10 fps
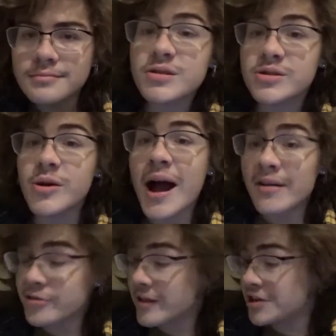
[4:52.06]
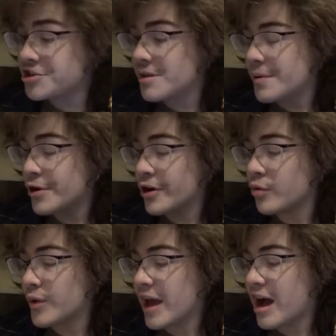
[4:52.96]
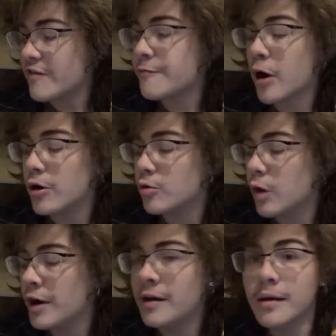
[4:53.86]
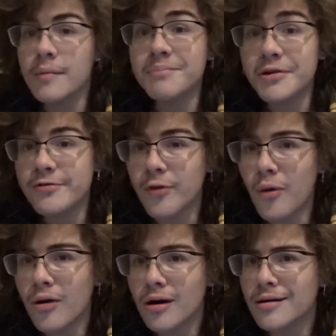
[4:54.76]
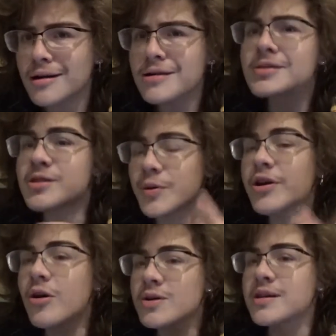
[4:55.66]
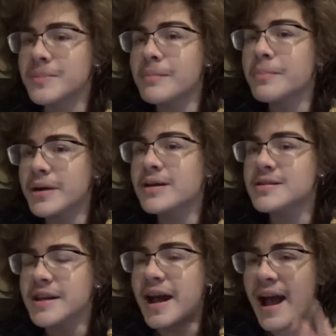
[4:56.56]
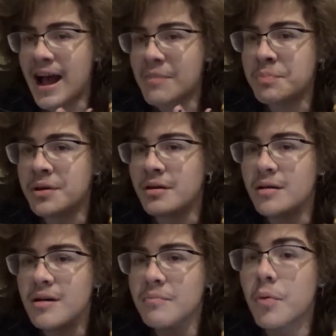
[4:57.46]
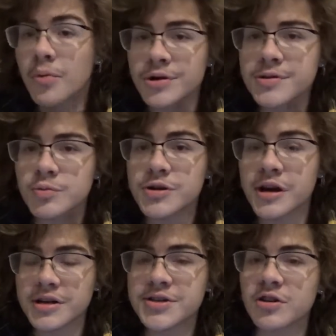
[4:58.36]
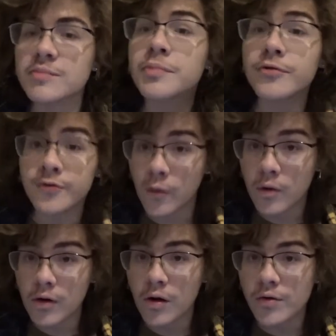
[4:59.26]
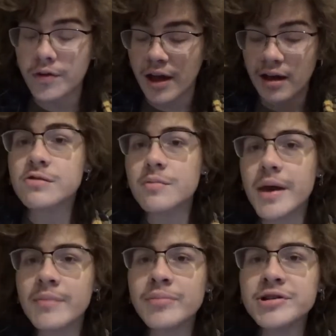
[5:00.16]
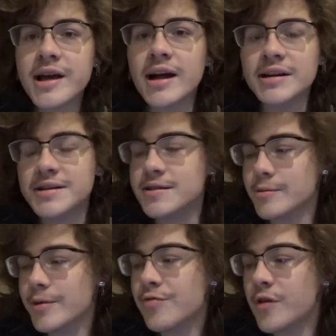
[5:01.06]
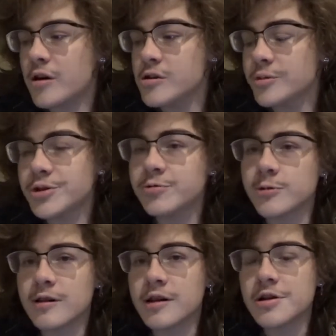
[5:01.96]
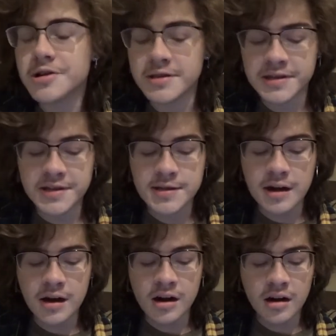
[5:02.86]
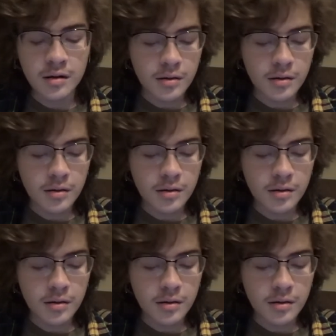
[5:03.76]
So after that cheap hook, we have part 1, Before. So we know something big is going to happen but we're gonna start before all of that. The main protagonist that we follow in True Allegiance is, not